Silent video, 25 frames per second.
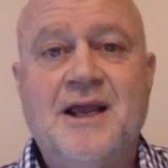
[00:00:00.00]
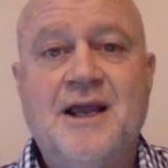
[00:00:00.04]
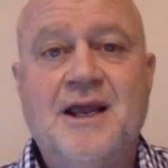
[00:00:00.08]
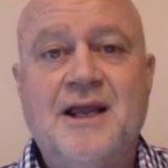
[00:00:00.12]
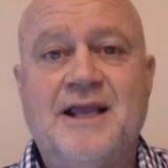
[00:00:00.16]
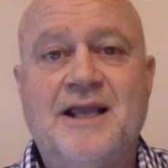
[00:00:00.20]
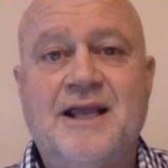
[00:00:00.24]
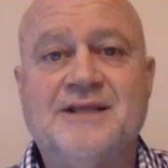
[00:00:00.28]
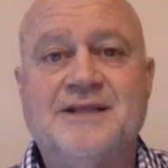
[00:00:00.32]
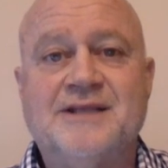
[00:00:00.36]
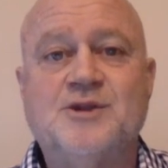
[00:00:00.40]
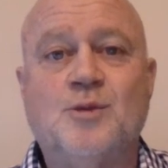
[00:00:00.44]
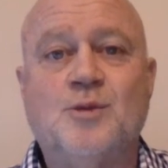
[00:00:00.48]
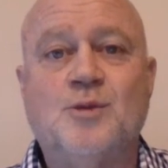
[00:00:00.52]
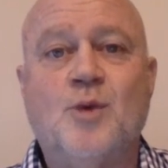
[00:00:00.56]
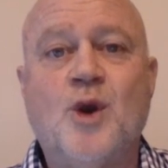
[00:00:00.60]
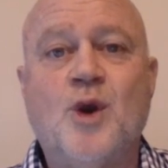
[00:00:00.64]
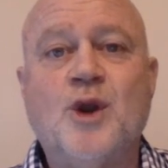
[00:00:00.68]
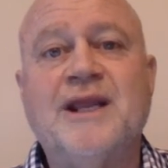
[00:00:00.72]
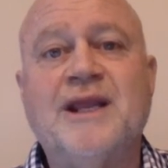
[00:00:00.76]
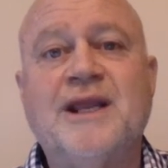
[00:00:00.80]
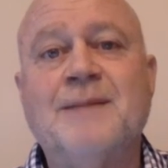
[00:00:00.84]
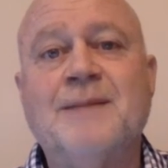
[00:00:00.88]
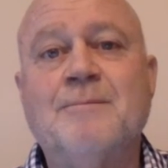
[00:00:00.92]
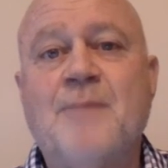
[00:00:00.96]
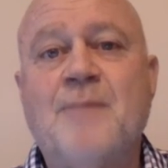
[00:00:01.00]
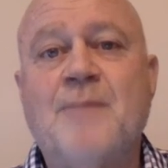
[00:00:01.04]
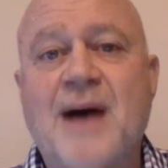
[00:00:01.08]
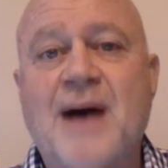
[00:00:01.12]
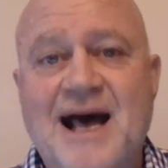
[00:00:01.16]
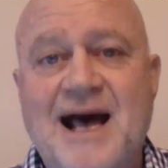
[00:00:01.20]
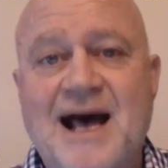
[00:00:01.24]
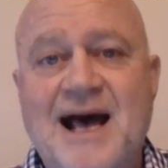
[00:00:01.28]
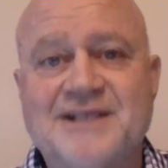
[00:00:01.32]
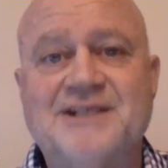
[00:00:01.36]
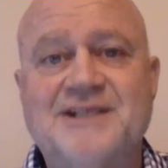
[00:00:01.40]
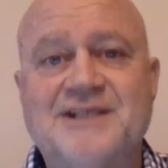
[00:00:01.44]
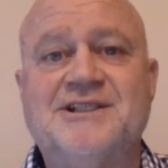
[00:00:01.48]
is to work in
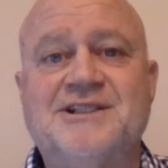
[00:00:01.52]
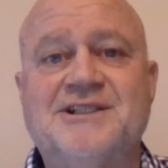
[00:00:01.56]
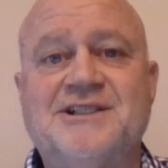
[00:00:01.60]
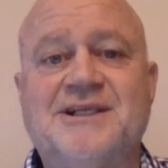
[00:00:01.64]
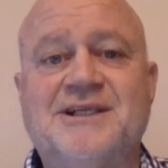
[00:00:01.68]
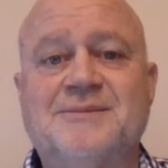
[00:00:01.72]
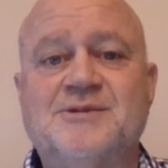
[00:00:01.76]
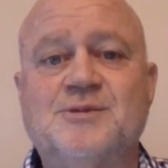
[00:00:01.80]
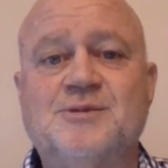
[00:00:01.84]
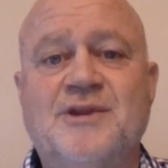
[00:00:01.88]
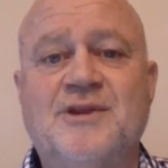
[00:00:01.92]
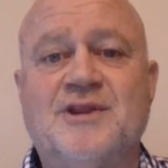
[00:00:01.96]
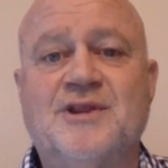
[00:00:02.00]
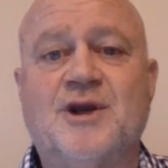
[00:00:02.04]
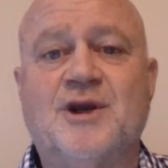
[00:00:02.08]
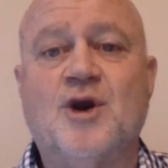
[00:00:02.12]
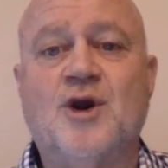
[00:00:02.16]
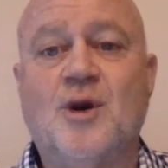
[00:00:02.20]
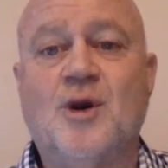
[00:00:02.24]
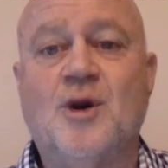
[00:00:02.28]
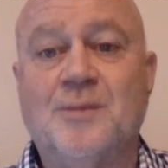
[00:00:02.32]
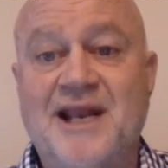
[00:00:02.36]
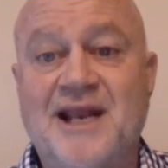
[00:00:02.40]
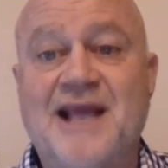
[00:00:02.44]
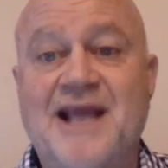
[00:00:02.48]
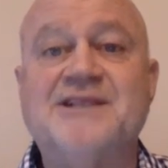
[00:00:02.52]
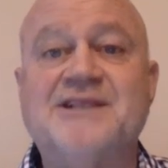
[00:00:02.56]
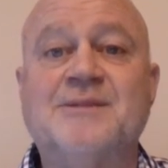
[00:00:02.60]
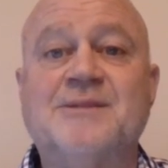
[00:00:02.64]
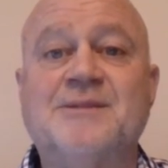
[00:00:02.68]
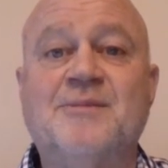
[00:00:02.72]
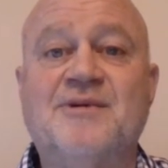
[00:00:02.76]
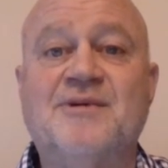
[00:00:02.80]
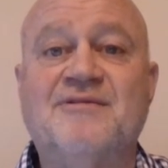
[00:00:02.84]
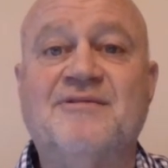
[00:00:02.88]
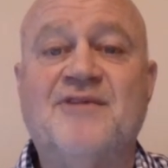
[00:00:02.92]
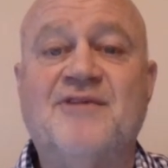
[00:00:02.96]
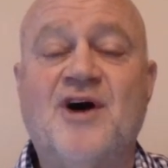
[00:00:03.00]
partnerships with
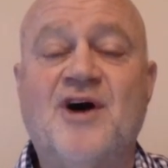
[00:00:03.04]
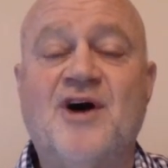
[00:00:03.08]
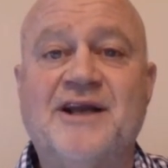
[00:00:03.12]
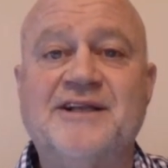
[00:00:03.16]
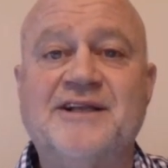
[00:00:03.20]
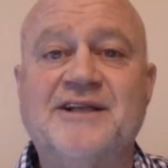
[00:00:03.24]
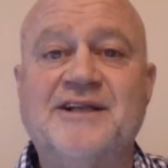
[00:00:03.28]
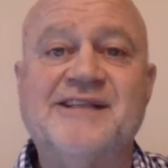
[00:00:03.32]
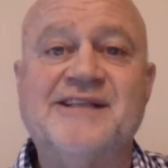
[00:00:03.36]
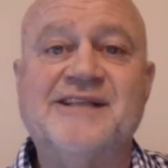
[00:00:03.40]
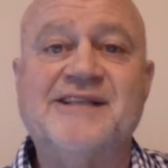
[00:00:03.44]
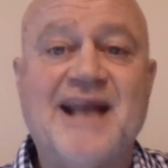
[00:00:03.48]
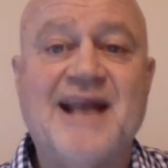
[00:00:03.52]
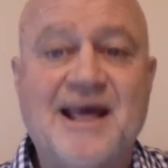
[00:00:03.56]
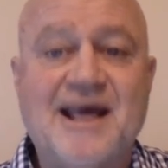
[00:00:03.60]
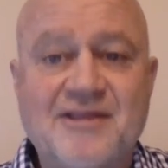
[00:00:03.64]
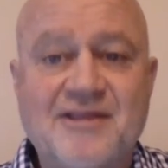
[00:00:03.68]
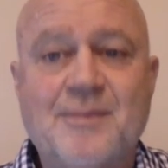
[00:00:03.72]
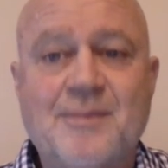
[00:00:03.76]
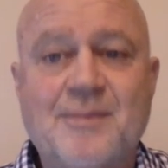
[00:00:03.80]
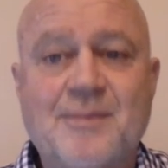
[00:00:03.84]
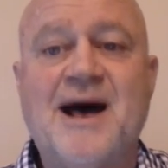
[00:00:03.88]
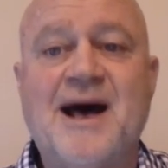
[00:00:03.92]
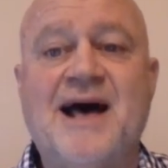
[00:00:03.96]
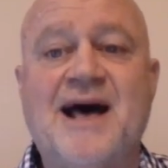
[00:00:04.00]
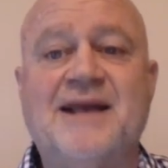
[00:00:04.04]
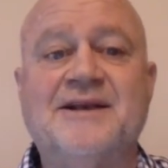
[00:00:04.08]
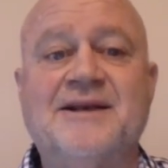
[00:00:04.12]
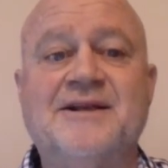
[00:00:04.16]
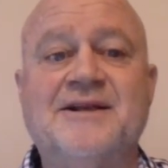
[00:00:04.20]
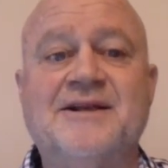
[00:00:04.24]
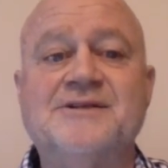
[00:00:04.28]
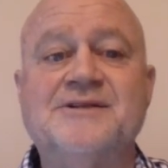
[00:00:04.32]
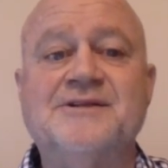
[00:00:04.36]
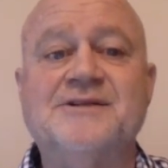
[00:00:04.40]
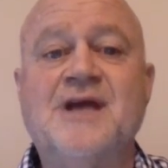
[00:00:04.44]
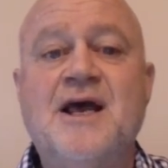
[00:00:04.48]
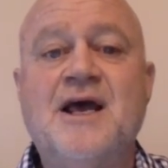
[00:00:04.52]
accommodation providers and other
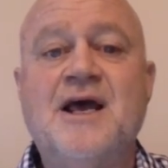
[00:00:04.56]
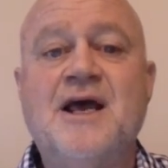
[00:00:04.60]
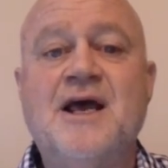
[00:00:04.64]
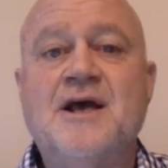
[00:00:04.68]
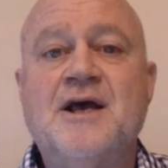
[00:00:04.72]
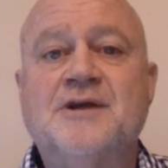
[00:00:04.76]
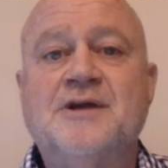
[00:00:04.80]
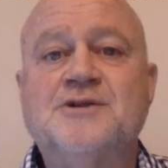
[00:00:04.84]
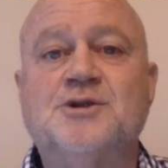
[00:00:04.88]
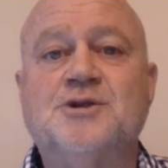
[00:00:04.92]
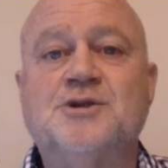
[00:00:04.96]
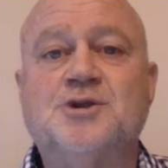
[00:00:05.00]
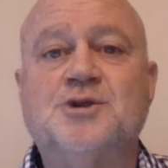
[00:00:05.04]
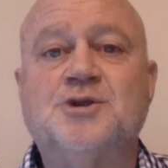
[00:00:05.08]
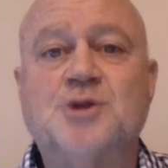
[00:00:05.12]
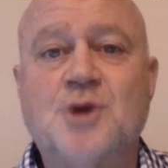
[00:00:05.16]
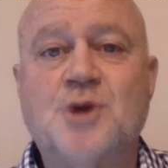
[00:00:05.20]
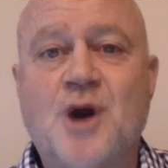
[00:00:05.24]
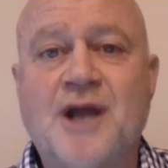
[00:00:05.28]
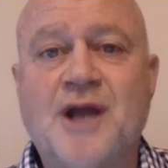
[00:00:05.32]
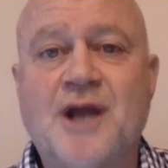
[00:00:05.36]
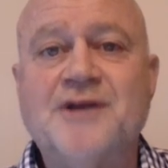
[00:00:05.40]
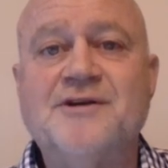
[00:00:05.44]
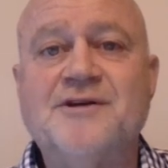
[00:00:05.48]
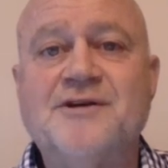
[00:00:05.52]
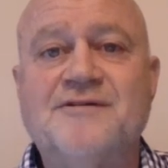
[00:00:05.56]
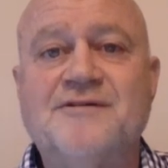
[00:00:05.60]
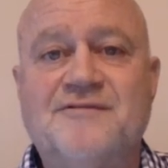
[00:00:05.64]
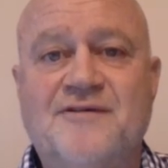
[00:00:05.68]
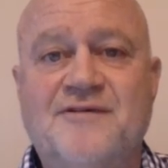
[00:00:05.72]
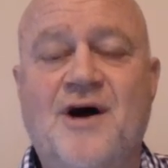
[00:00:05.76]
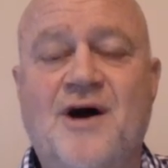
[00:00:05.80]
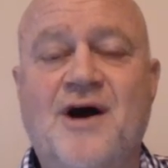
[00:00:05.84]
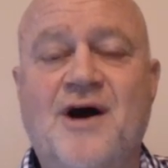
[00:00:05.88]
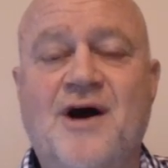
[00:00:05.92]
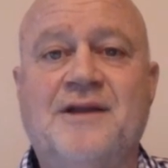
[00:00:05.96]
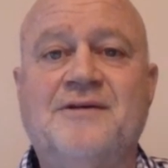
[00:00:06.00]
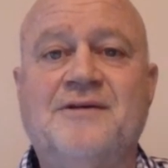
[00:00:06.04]
partners to try to
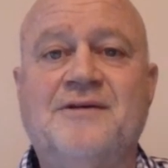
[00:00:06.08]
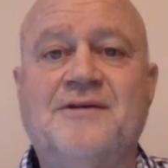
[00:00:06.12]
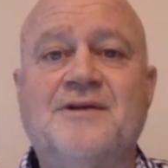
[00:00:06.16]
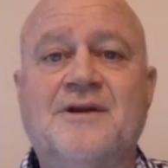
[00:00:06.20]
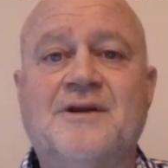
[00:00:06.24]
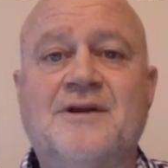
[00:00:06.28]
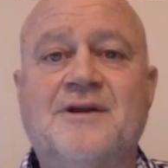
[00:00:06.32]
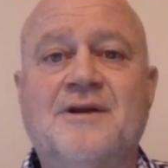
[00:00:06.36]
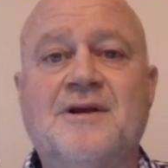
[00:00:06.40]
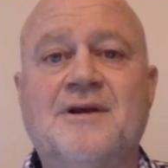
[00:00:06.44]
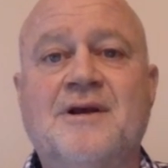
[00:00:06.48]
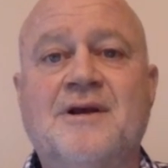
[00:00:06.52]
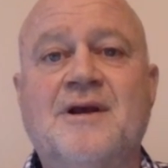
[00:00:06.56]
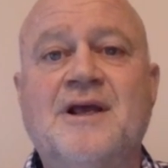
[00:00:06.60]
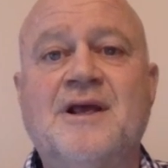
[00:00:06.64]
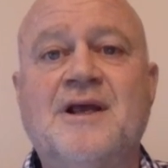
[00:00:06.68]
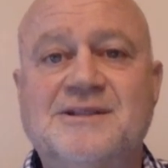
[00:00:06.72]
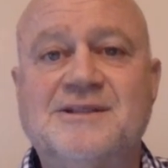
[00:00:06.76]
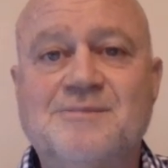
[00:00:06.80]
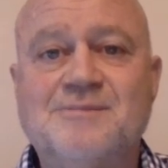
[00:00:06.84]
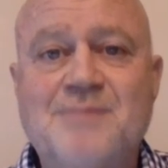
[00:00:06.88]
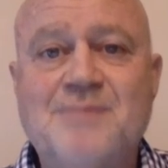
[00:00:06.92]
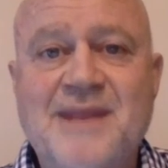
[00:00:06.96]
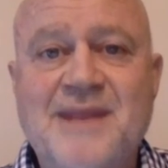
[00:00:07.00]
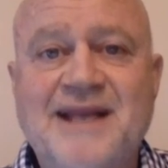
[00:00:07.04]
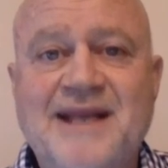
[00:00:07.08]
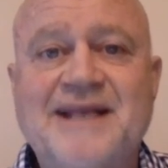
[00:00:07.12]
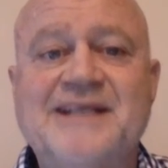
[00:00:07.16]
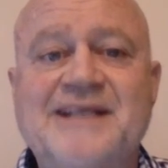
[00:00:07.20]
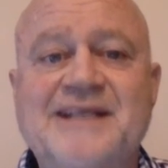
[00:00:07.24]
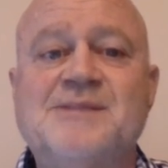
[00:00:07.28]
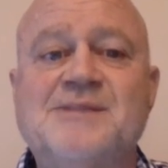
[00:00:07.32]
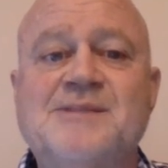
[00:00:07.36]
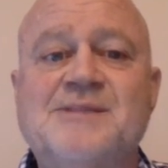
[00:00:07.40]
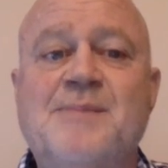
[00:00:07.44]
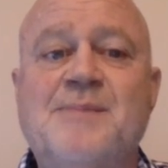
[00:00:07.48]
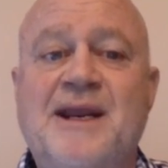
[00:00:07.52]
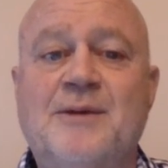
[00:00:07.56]
find as many
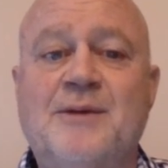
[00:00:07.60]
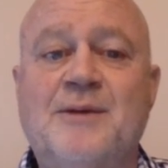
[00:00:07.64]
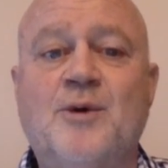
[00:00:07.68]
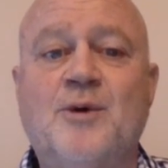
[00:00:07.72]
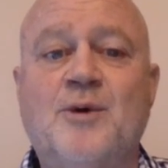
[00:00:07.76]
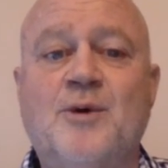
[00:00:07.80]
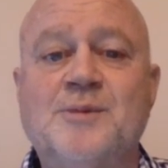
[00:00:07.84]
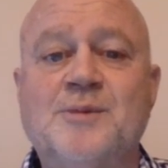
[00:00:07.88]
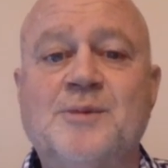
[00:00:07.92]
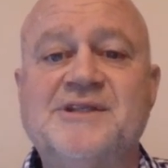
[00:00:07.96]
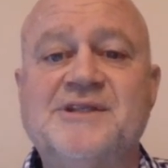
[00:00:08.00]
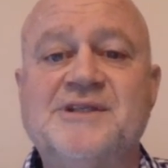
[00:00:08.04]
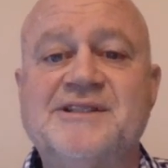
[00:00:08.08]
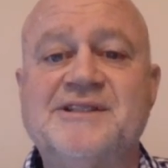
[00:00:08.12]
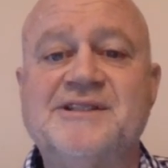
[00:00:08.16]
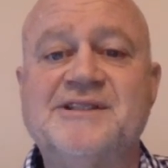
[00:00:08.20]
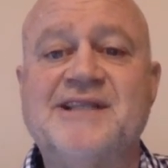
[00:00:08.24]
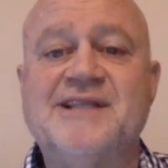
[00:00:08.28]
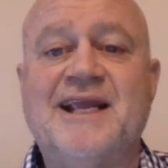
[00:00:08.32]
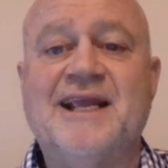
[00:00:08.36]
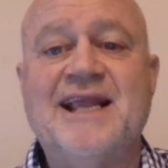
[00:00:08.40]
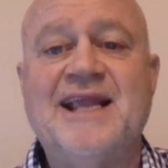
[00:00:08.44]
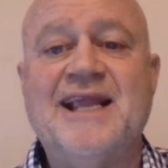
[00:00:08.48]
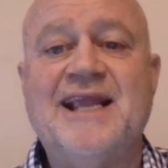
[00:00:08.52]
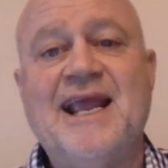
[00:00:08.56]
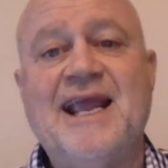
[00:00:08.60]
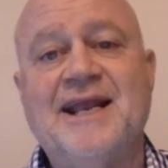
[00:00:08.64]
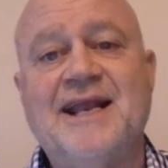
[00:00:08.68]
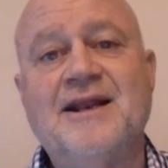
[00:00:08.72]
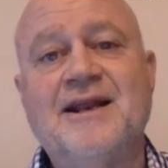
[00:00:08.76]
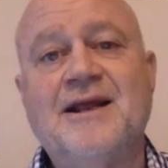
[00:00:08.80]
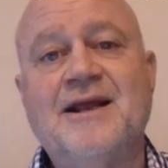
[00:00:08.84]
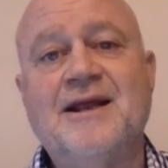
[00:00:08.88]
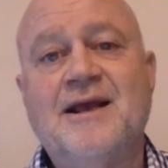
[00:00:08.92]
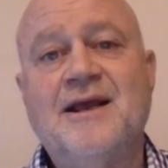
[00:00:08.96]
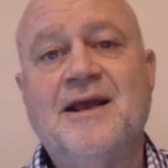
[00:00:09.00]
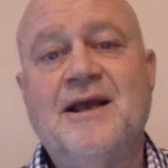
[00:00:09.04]
spare rooms as they can.